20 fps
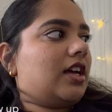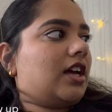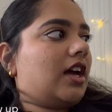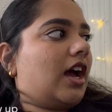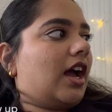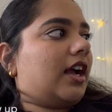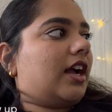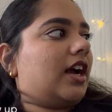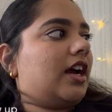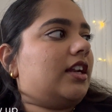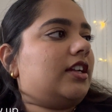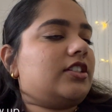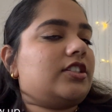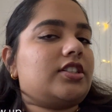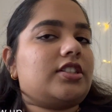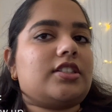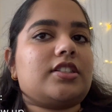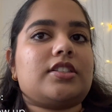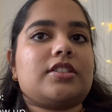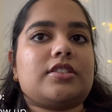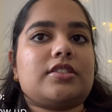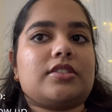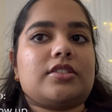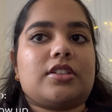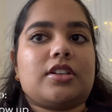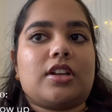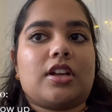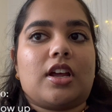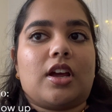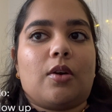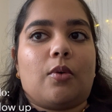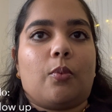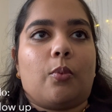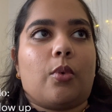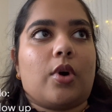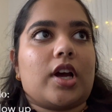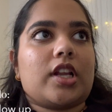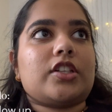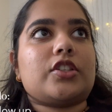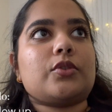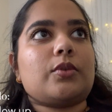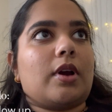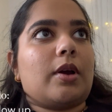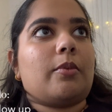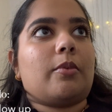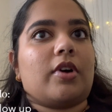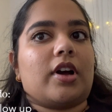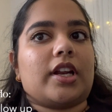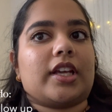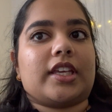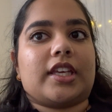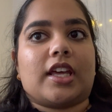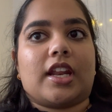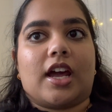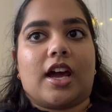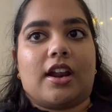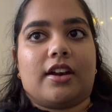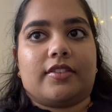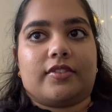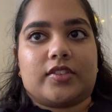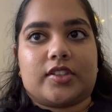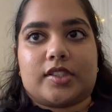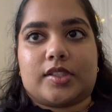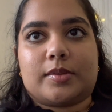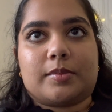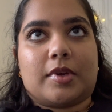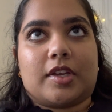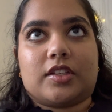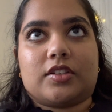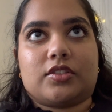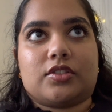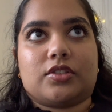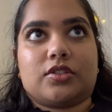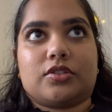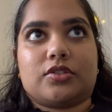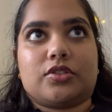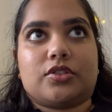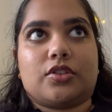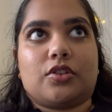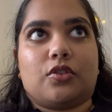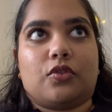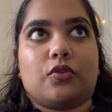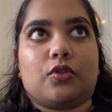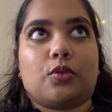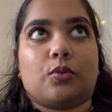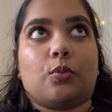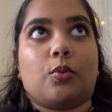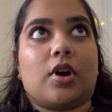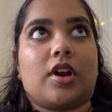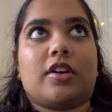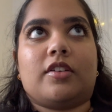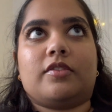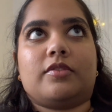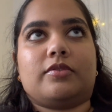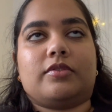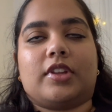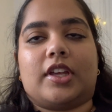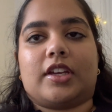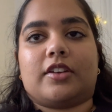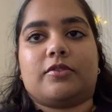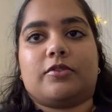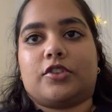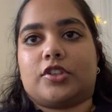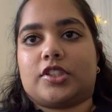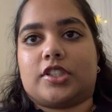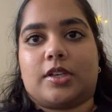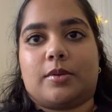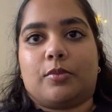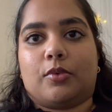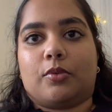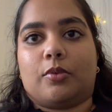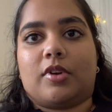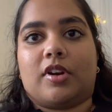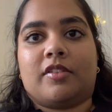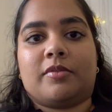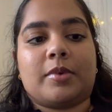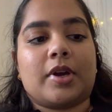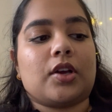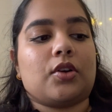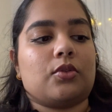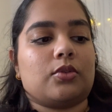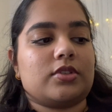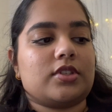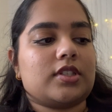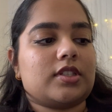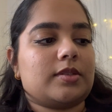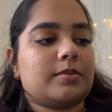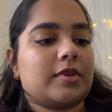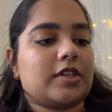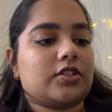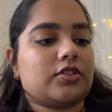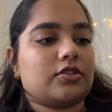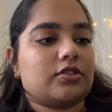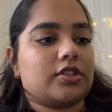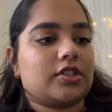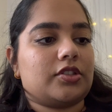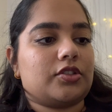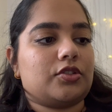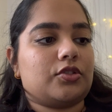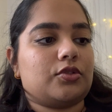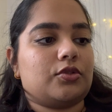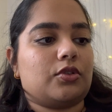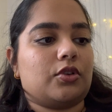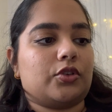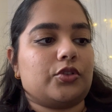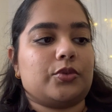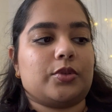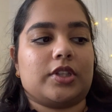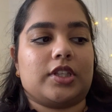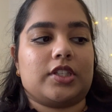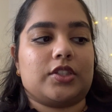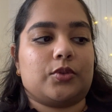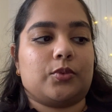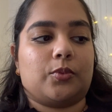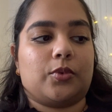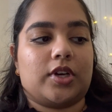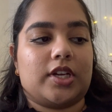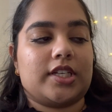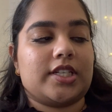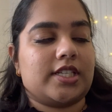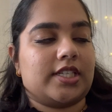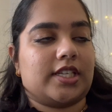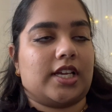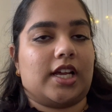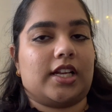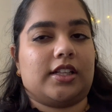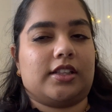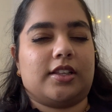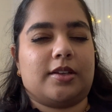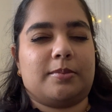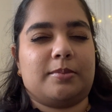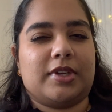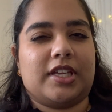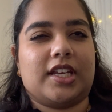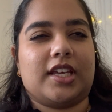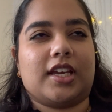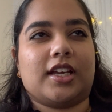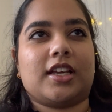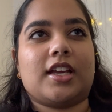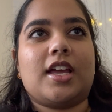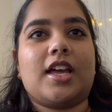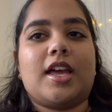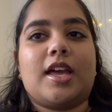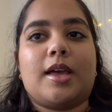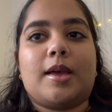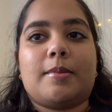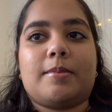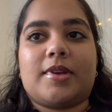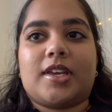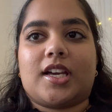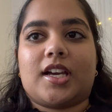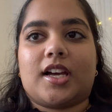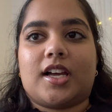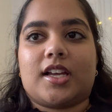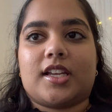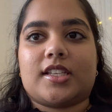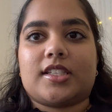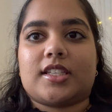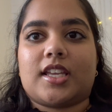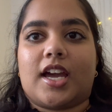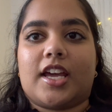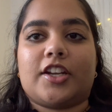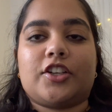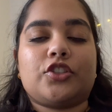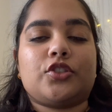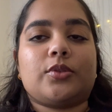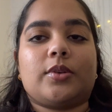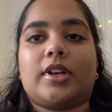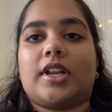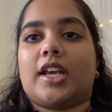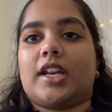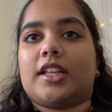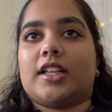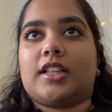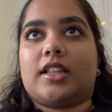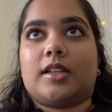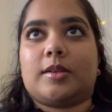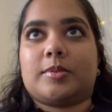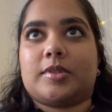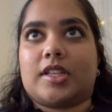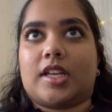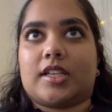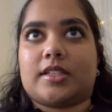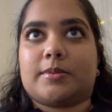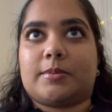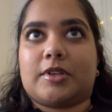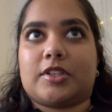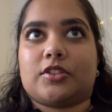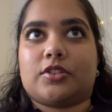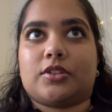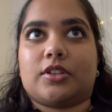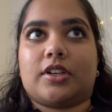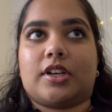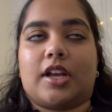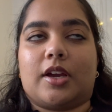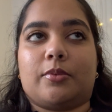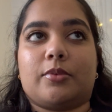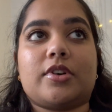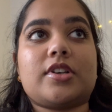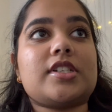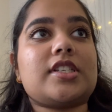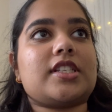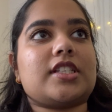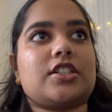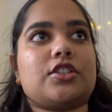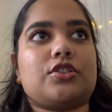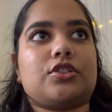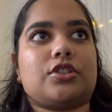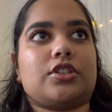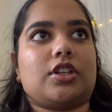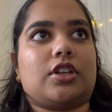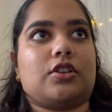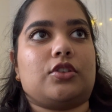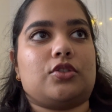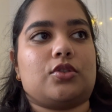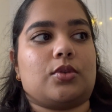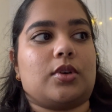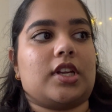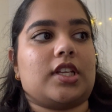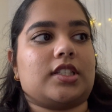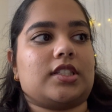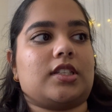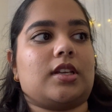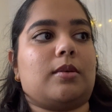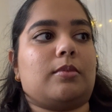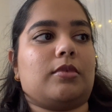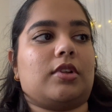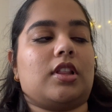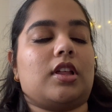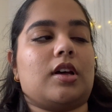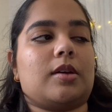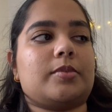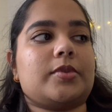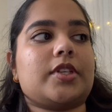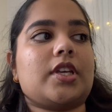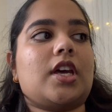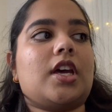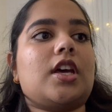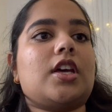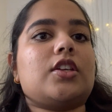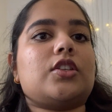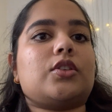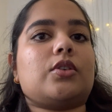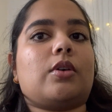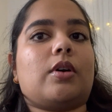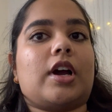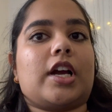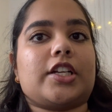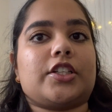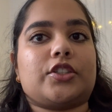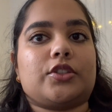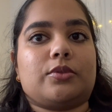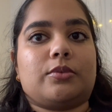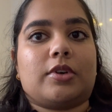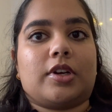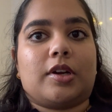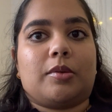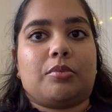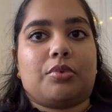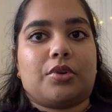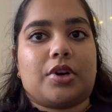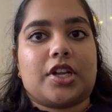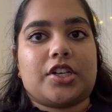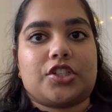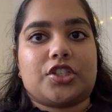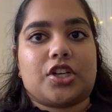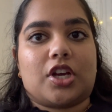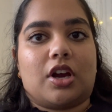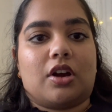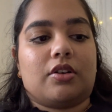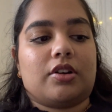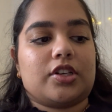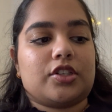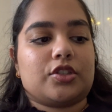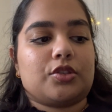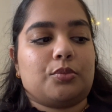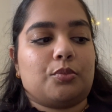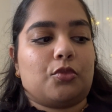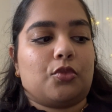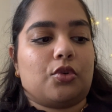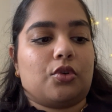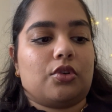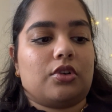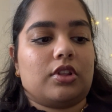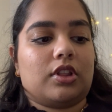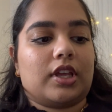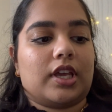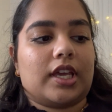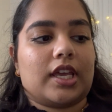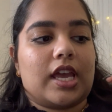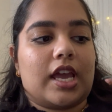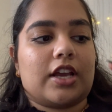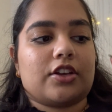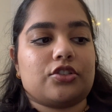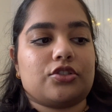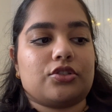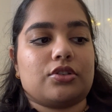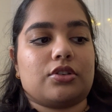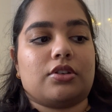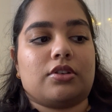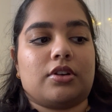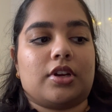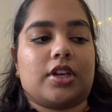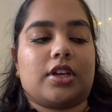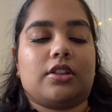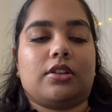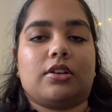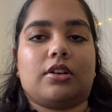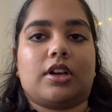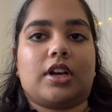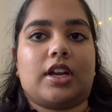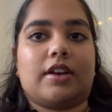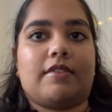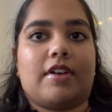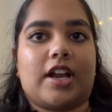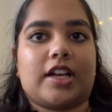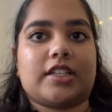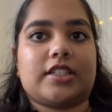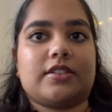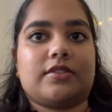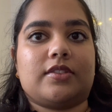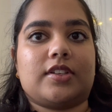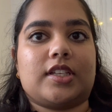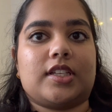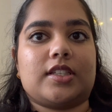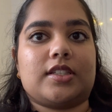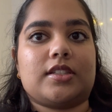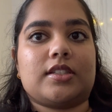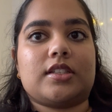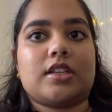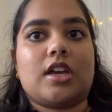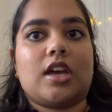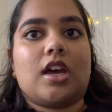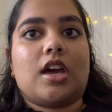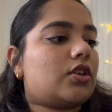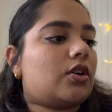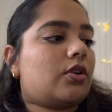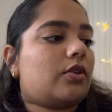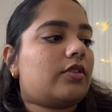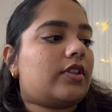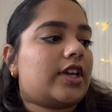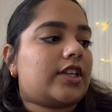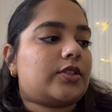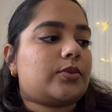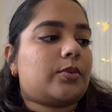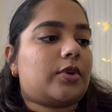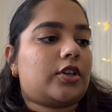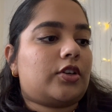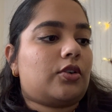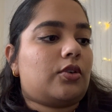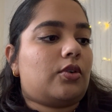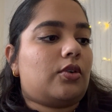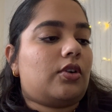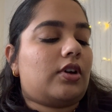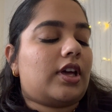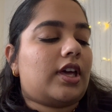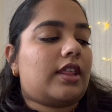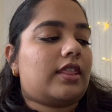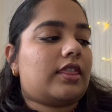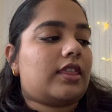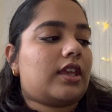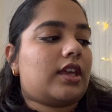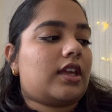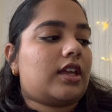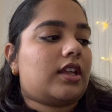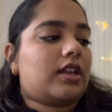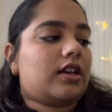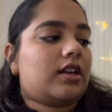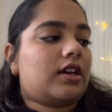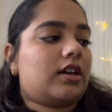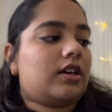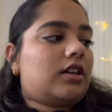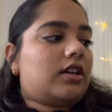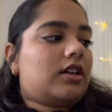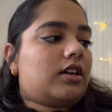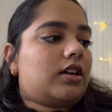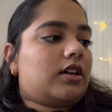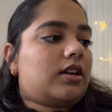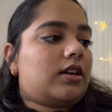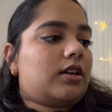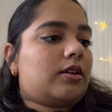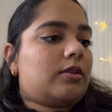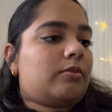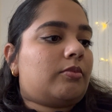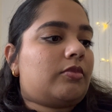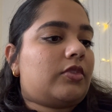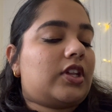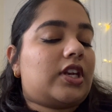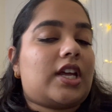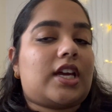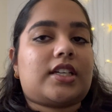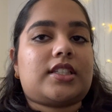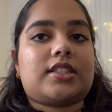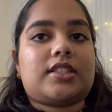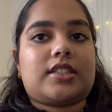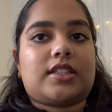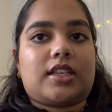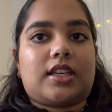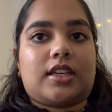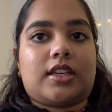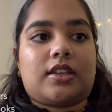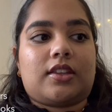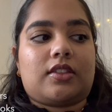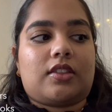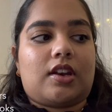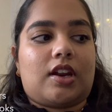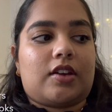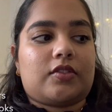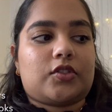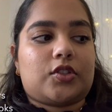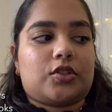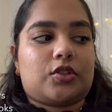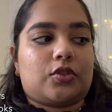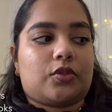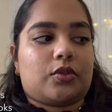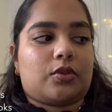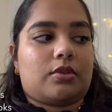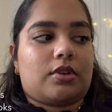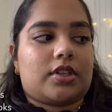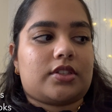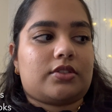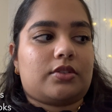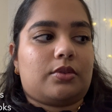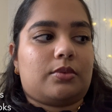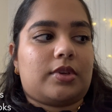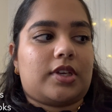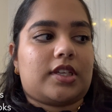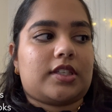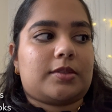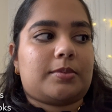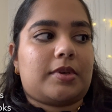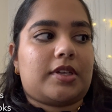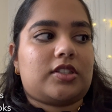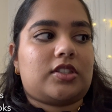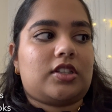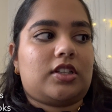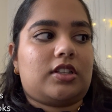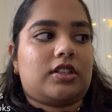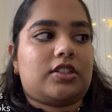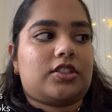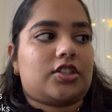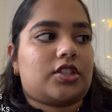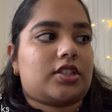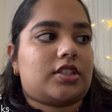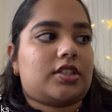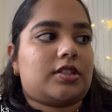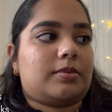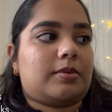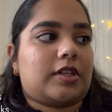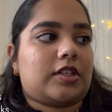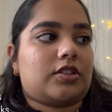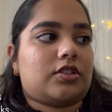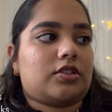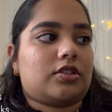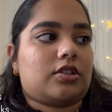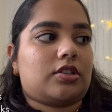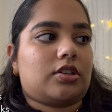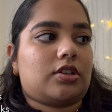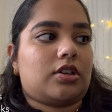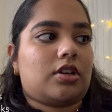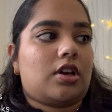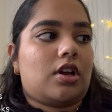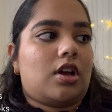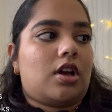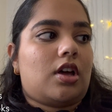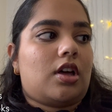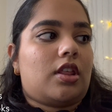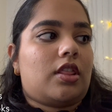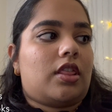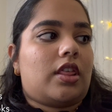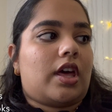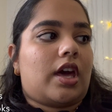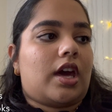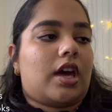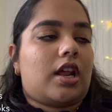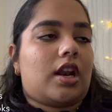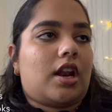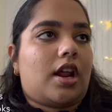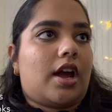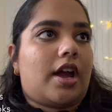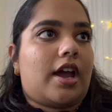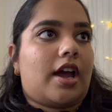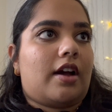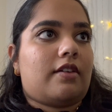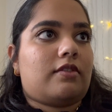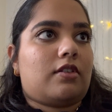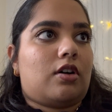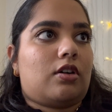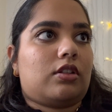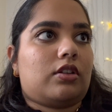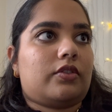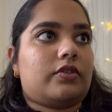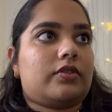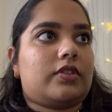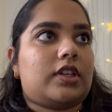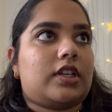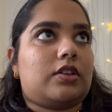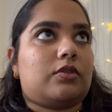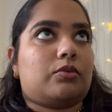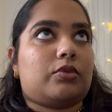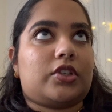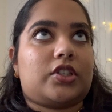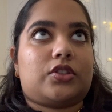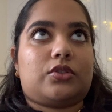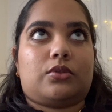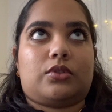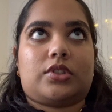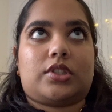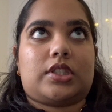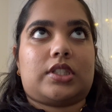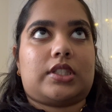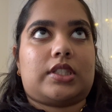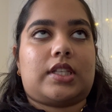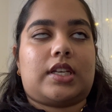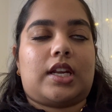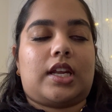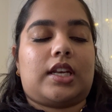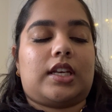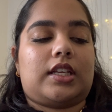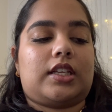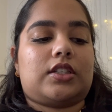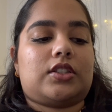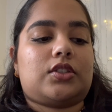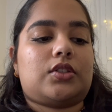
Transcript: I kind of just, what do I want to get out of this semester? So for for example, one of my goals this semester is to go to at least one design club meeting, because I didn't join any clubs last semester and I was interested in joining some clubs. So I do want to branch out into more like extracurricular kind of activities. So that's one goal. And then the next thing that I have to for the rest of the week is basically just to make sure that I have all of the resources that I need.